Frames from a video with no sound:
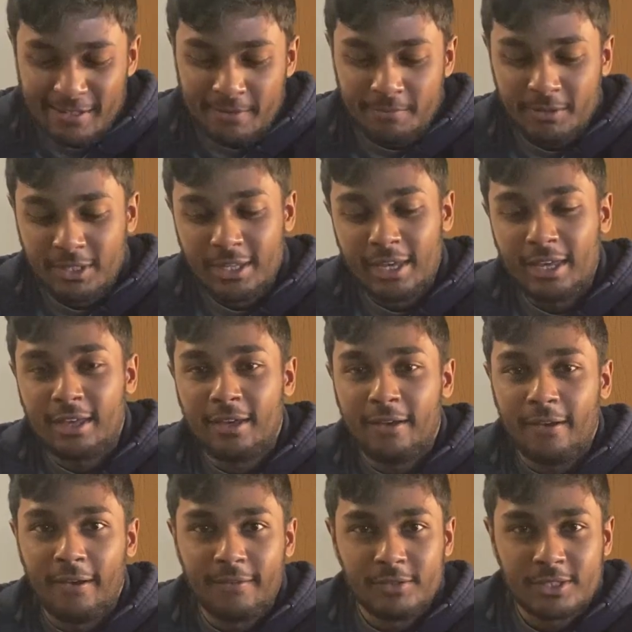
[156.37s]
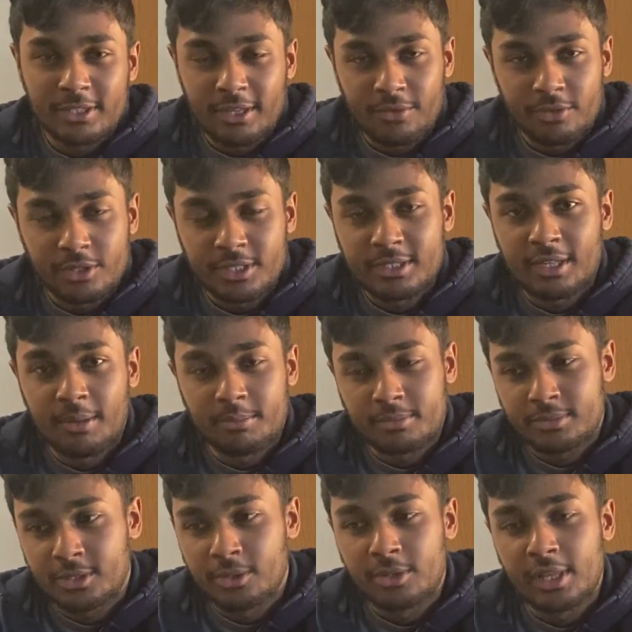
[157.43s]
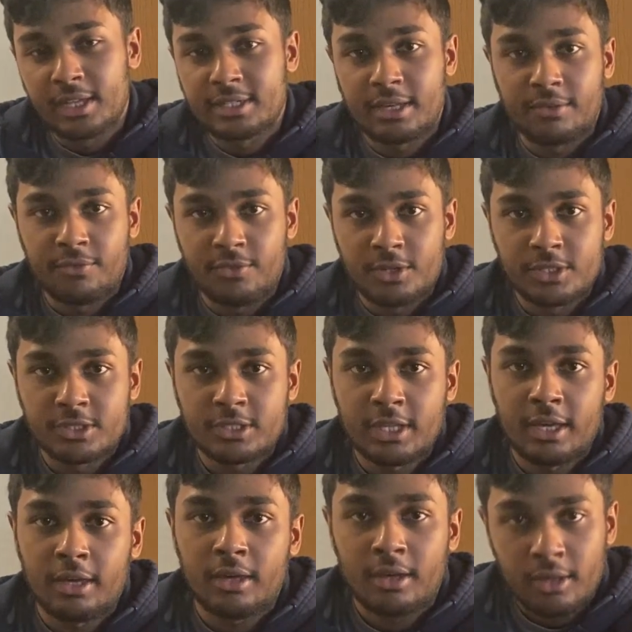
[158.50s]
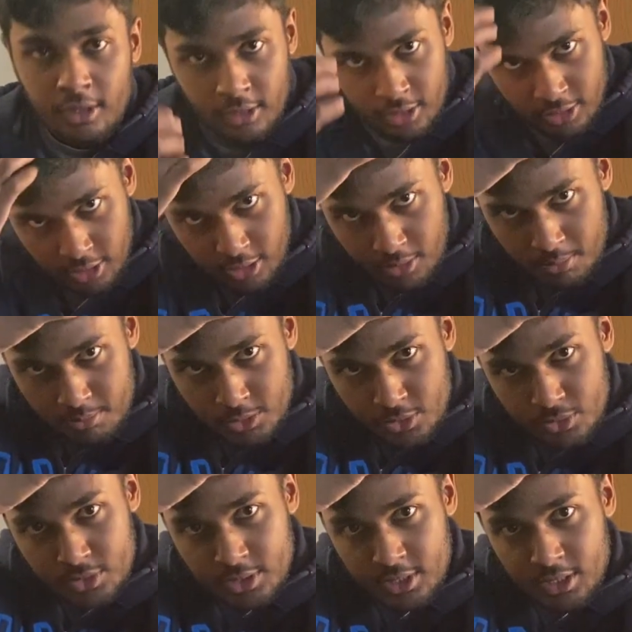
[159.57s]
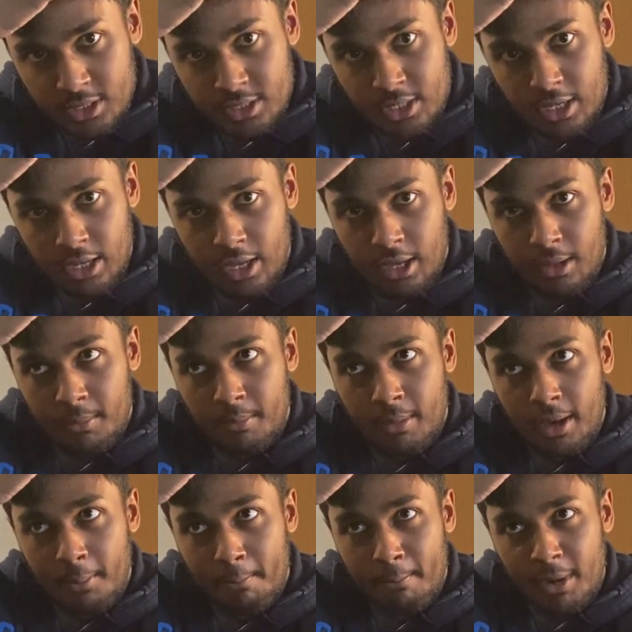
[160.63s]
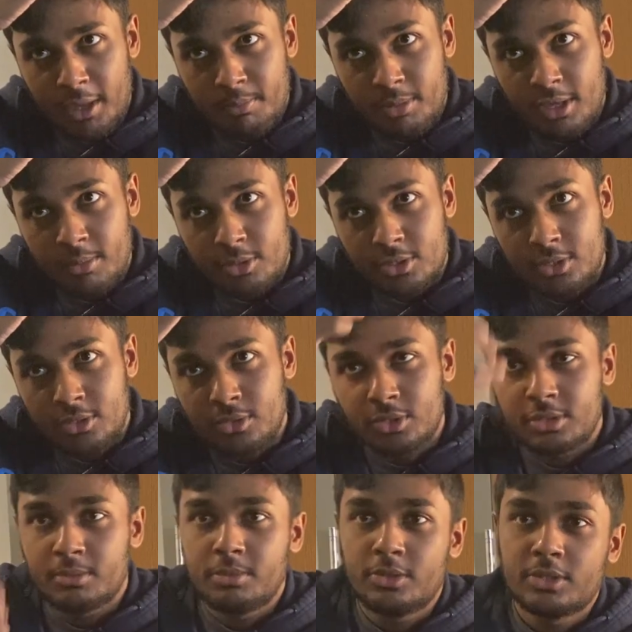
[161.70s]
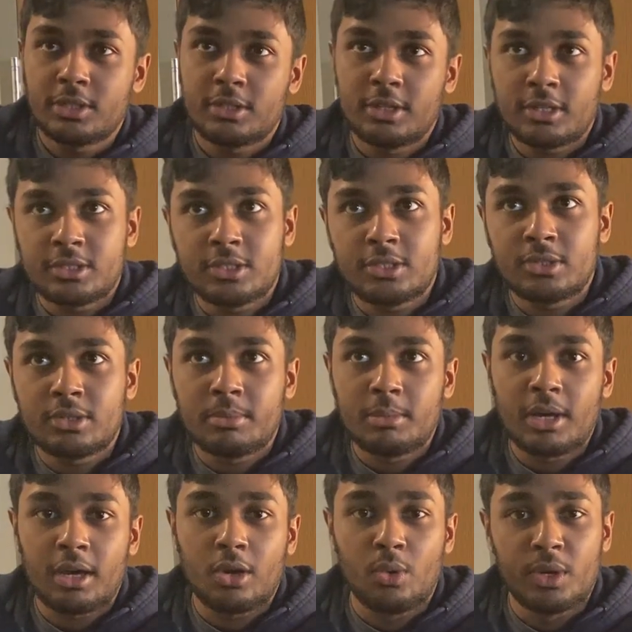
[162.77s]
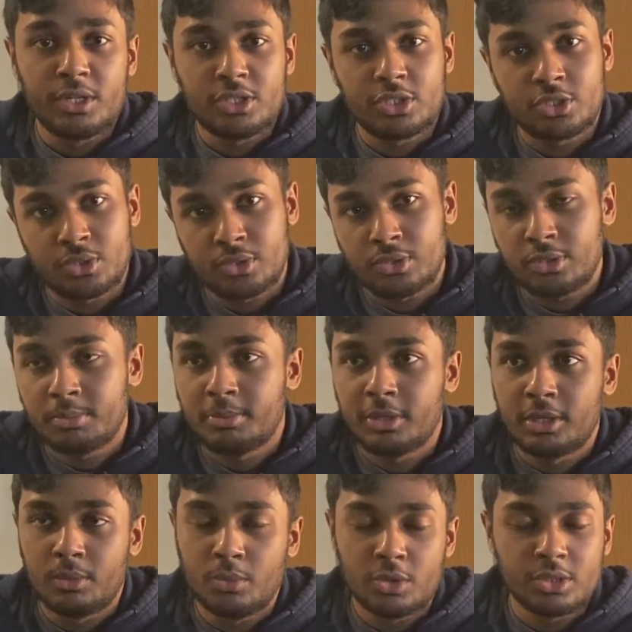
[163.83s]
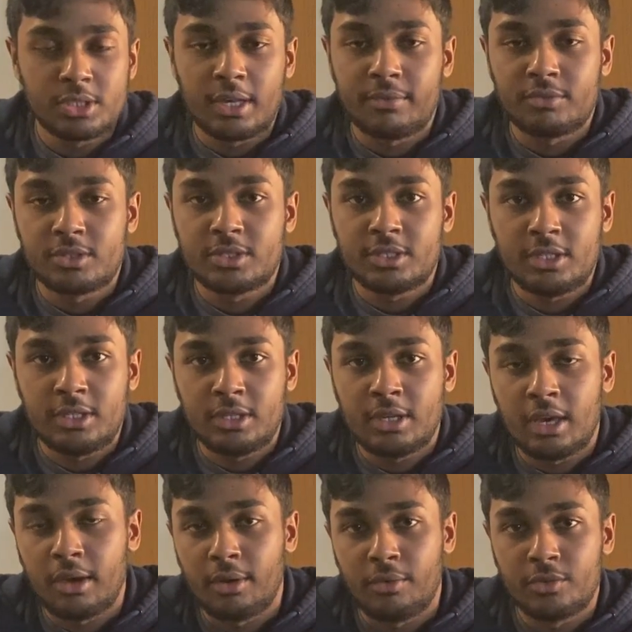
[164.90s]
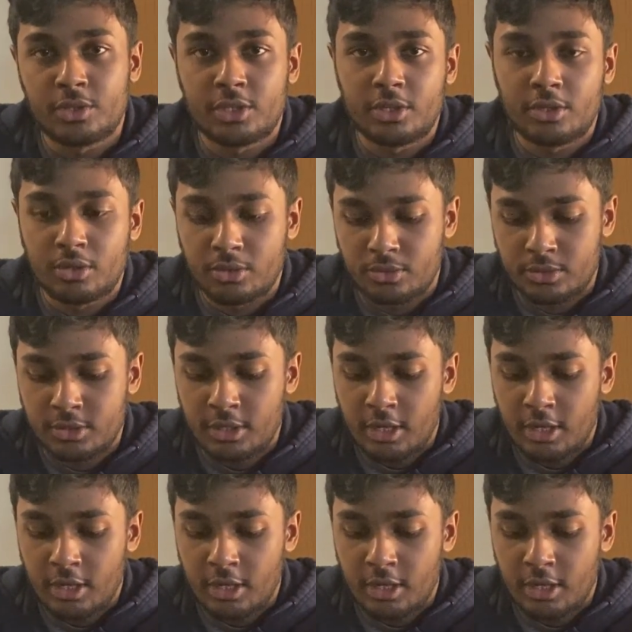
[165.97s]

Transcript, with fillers: But yeah, obviously I released that. I'm so glad to have finished that. Um, music, um, I might be able to do some music next year. I'm not quite sure, but we'll just have to see how everything goes.